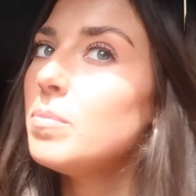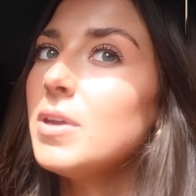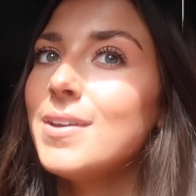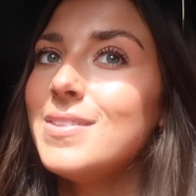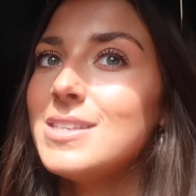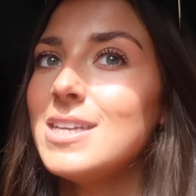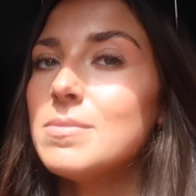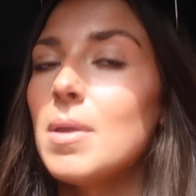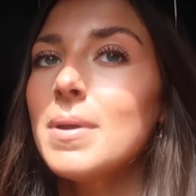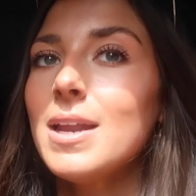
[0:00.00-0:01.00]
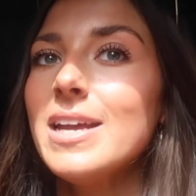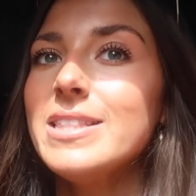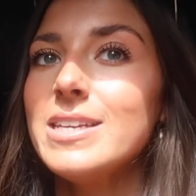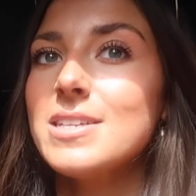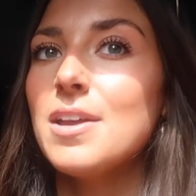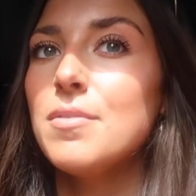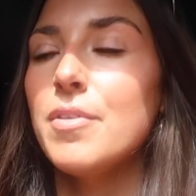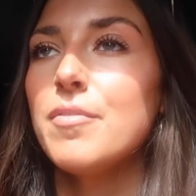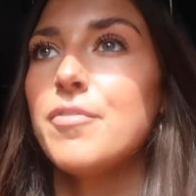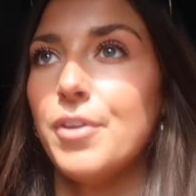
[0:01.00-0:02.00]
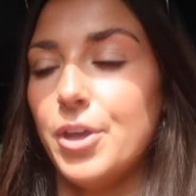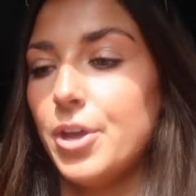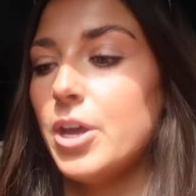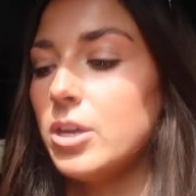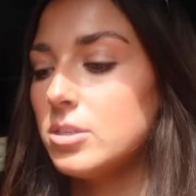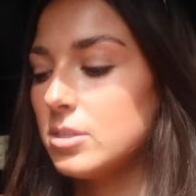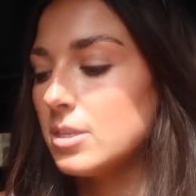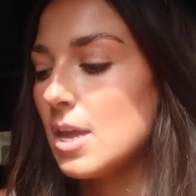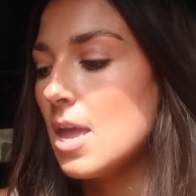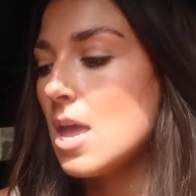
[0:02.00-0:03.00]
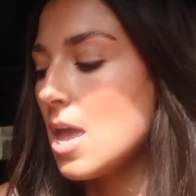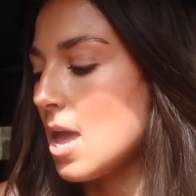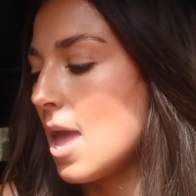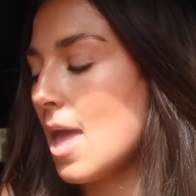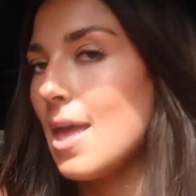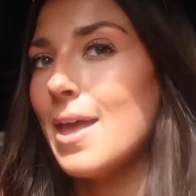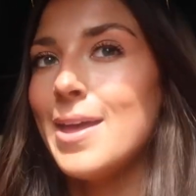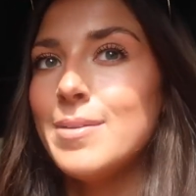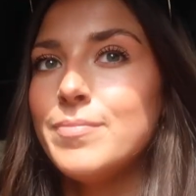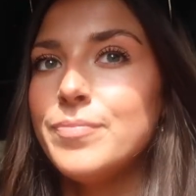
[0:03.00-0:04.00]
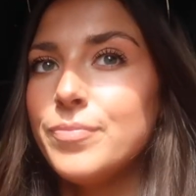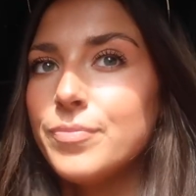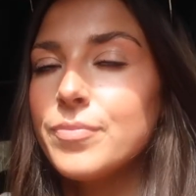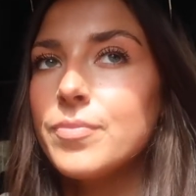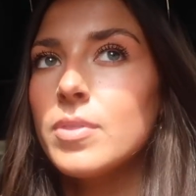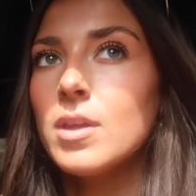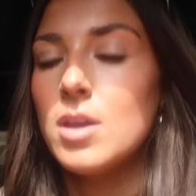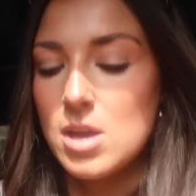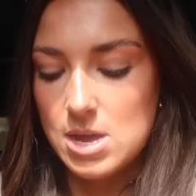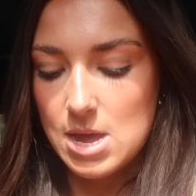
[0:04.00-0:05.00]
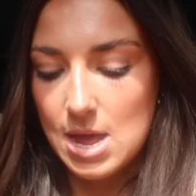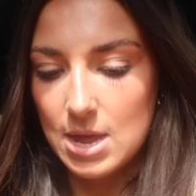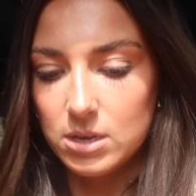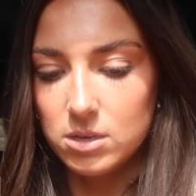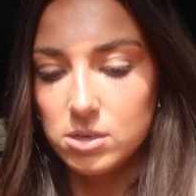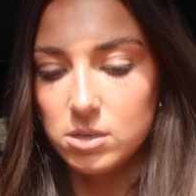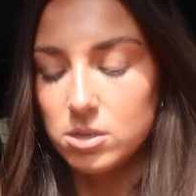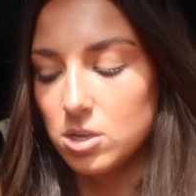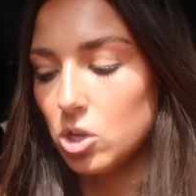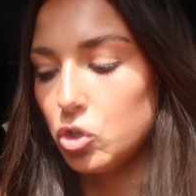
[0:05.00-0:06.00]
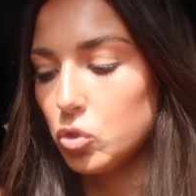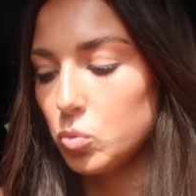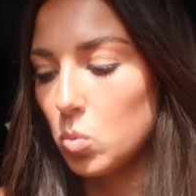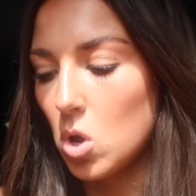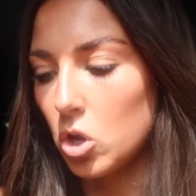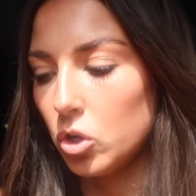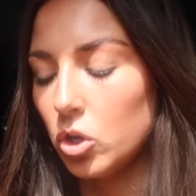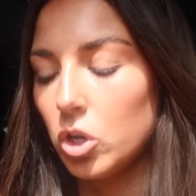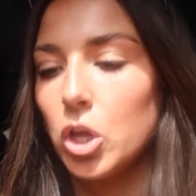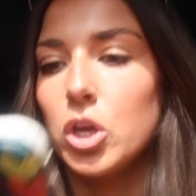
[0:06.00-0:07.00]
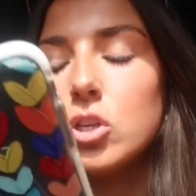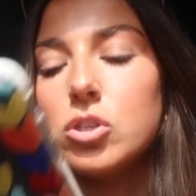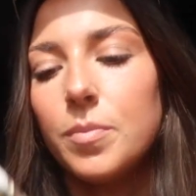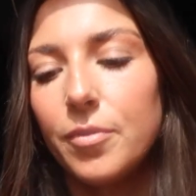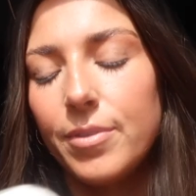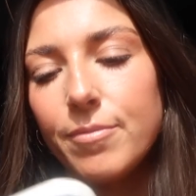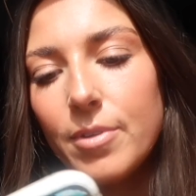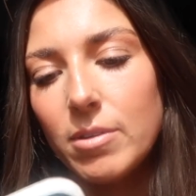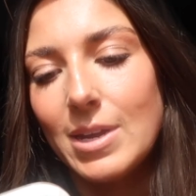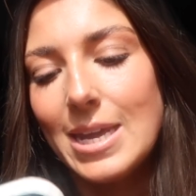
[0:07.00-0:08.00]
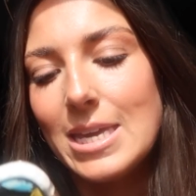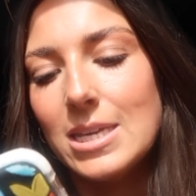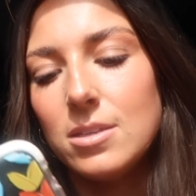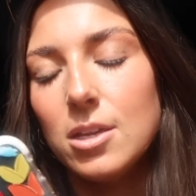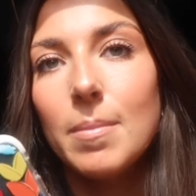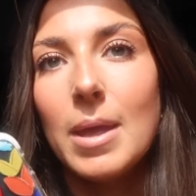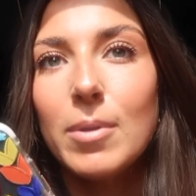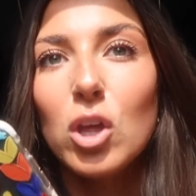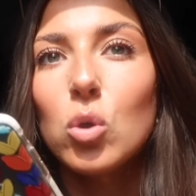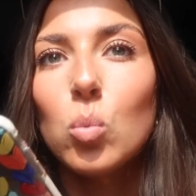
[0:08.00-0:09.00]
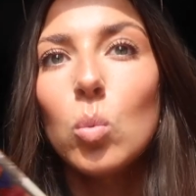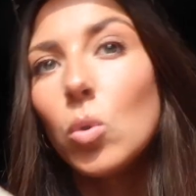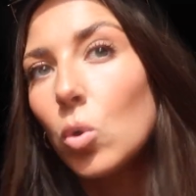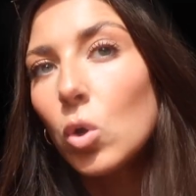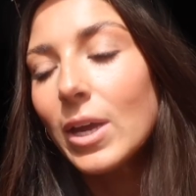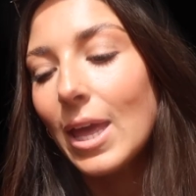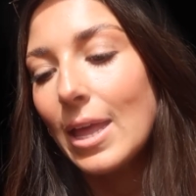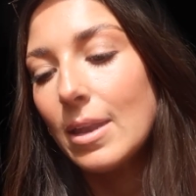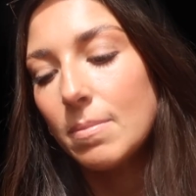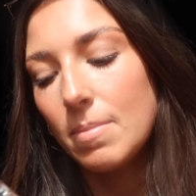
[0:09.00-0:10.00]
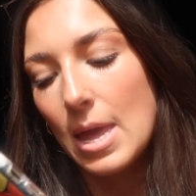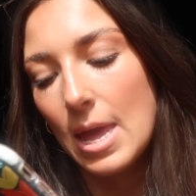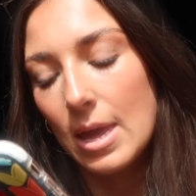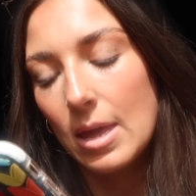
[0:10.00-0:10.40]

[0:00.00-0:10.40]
the behind the scenes but I'm gonna get this outfit first um and I just want like something very easy like maybe like a walk-in pick.